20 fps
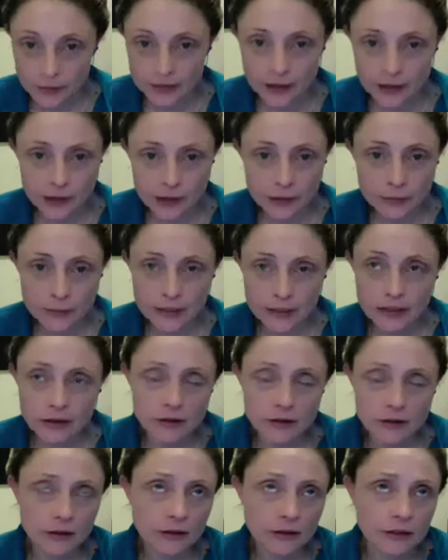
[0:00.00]
there can be
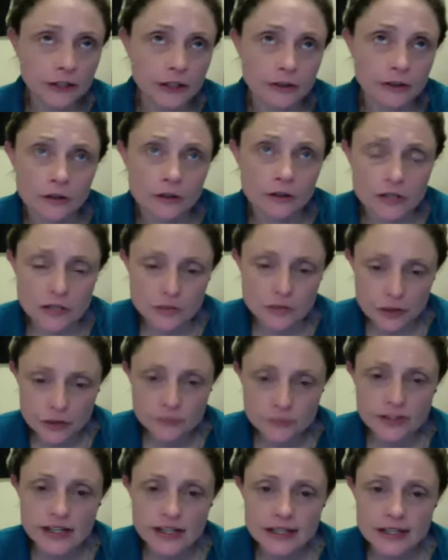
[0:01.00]
you know lots of other
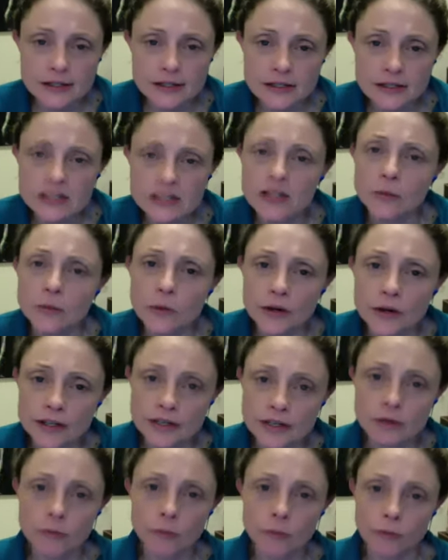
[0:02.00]
reasons isn't there why
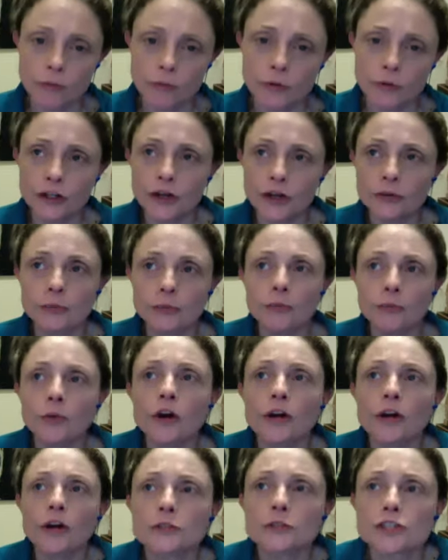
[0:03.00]
you know
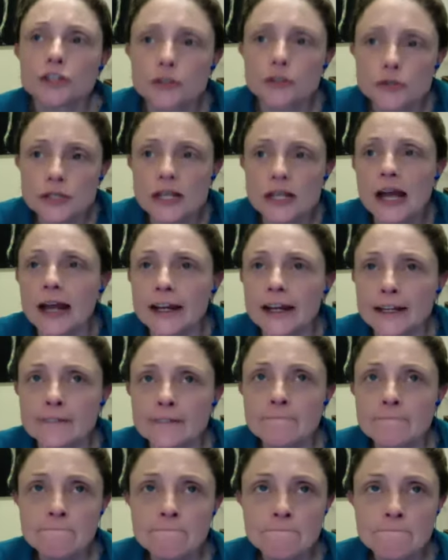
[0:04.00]
why would you say
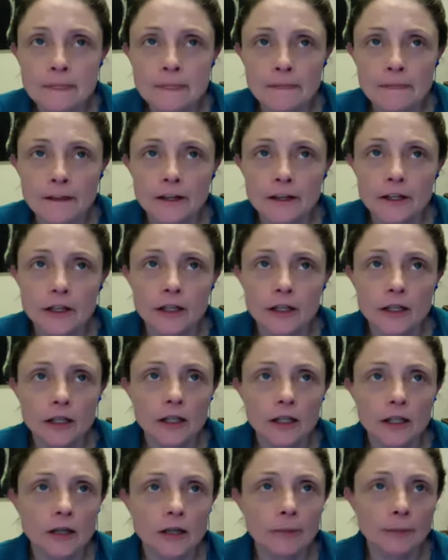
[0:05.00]

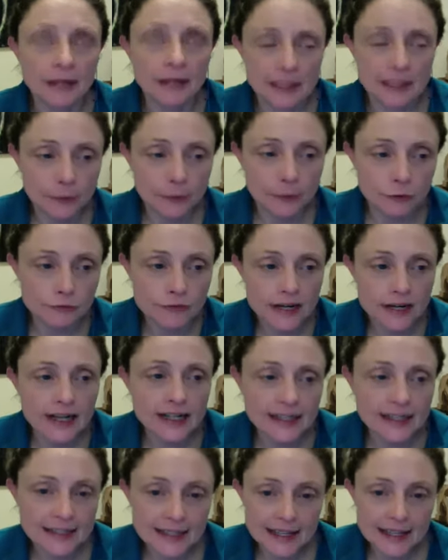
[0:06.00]
people
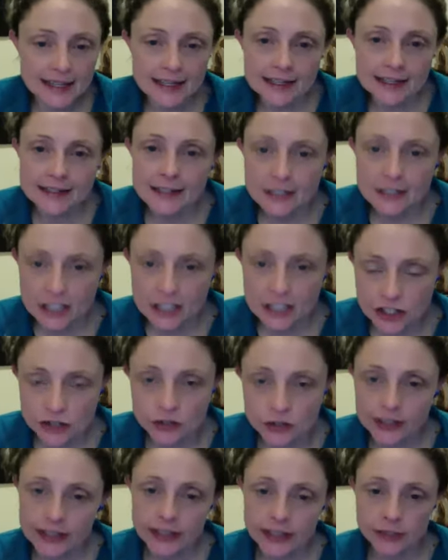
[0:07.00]
really need additional
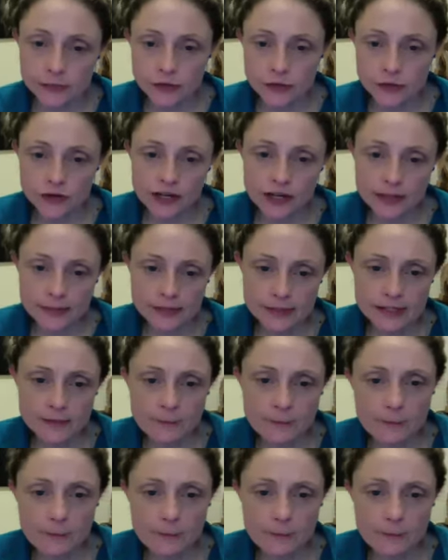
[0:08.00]
income streams